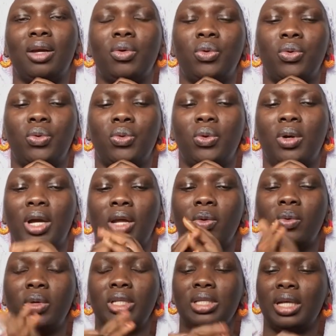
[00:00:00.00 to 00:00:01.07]
oh, I
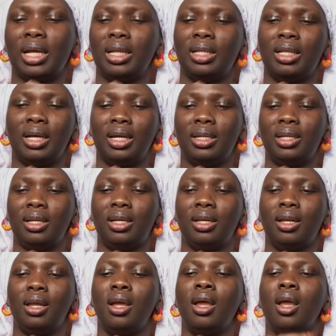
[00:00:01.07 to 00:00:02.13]
wish I didn't.
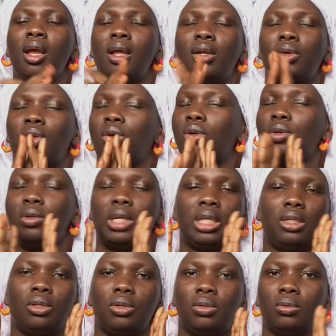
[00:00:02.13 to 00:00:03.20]
Don't do that
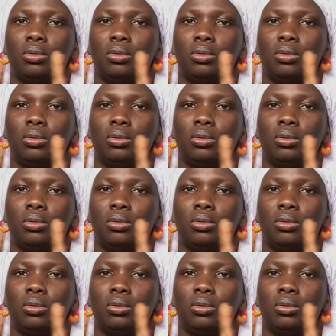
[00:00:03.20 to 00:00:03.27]
though.